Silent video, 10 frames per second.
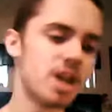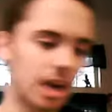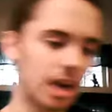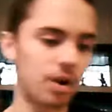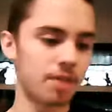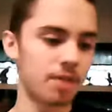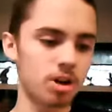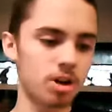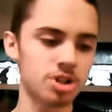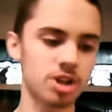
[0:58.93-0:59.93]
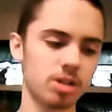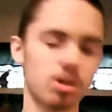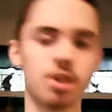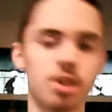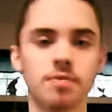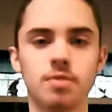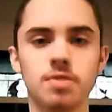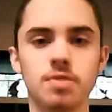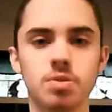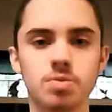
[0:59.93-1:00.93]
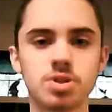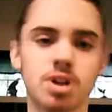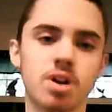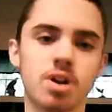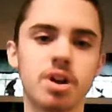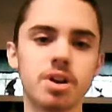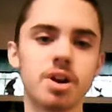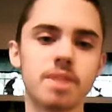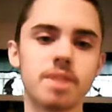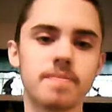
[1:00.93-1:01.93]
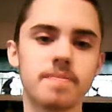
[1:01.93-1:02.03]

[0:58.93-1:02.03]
Now, I've watched a lot of reviews on,